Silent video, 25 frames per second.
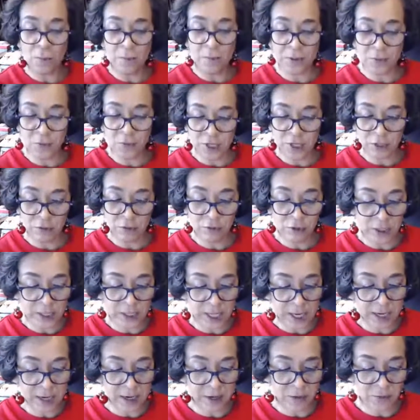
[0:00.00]
but when you look
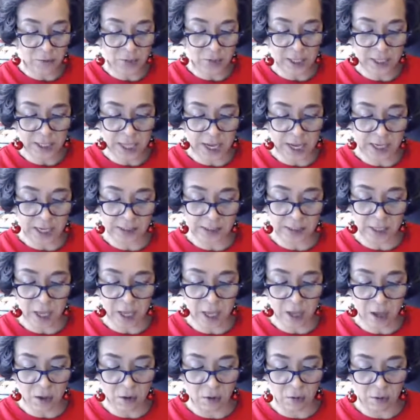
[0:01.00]
at it and realize,
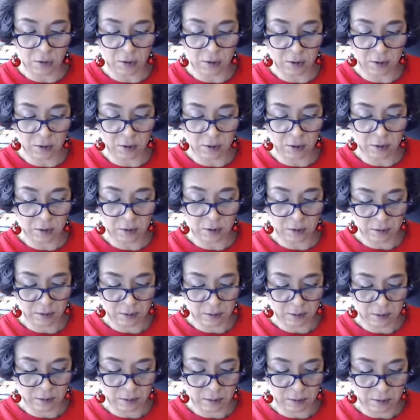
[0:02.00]
oh,
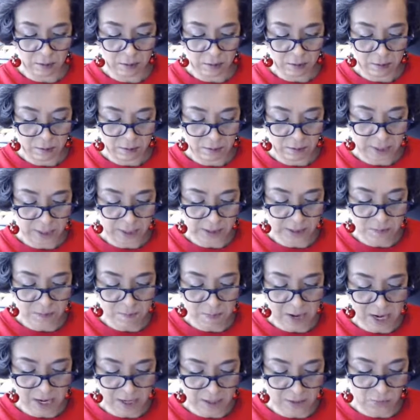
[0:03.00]
that's
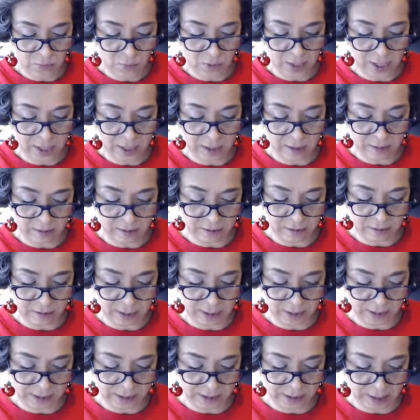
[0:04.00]
made with,
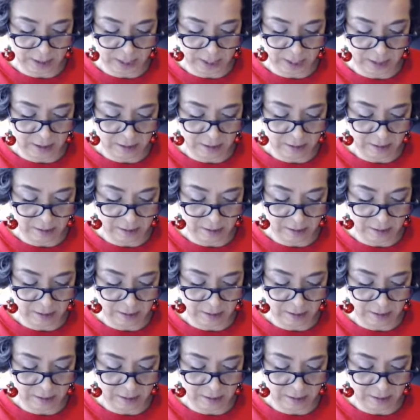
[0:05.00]
let's see,